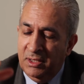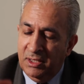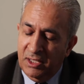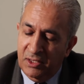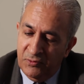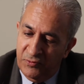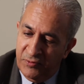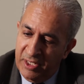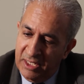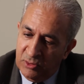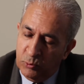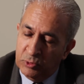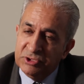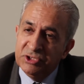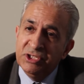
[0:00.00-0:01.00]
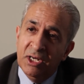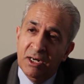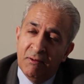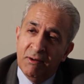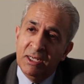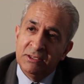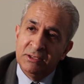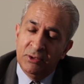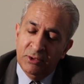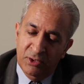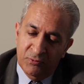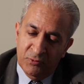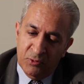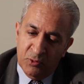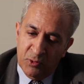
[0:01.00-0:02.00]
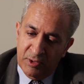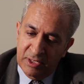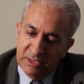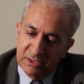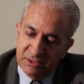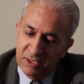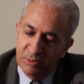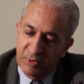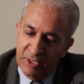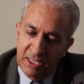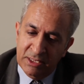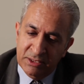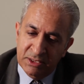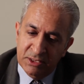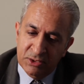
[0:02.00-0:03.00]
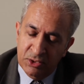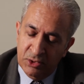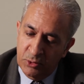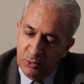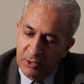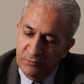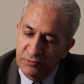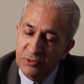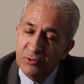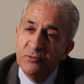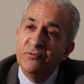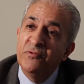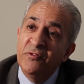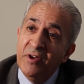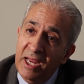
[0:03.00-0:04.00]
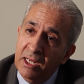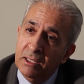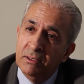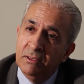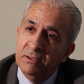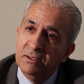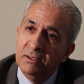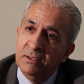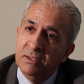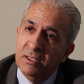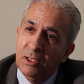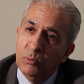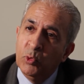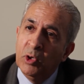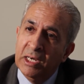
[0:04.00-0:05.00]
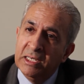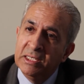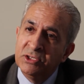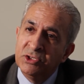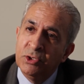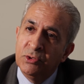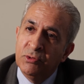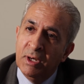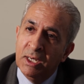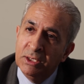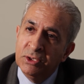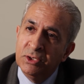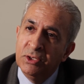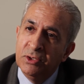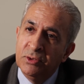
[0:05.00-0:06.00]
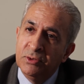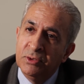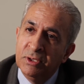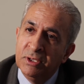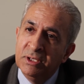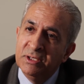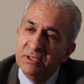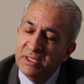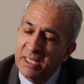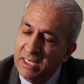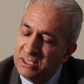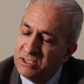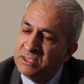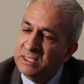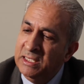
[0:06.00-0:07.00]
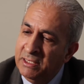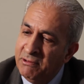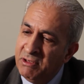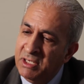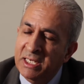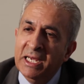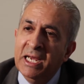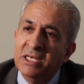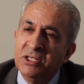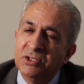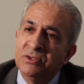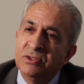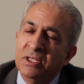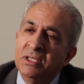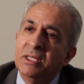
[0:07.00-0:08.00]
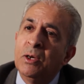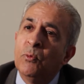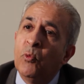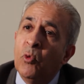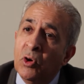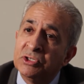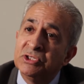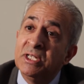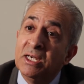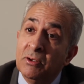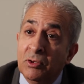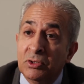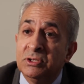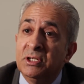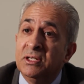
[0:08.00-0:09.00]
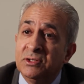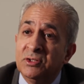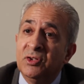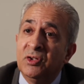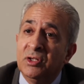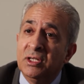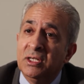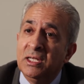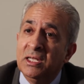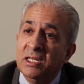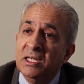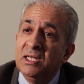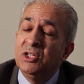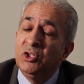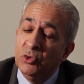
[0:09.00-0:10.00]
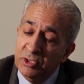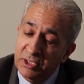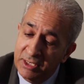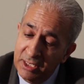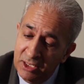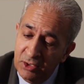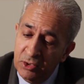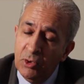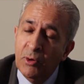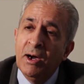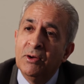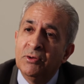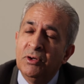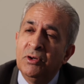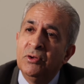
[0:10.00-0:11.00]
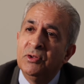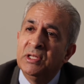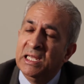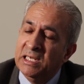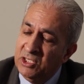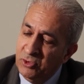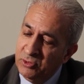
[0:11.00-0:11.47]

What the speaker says: In fact, what CRA is looking for, in some cases, if you fail in what it is you're trying to do, then it's clear indication that there was technological uncertainty. You didn't know how to do that.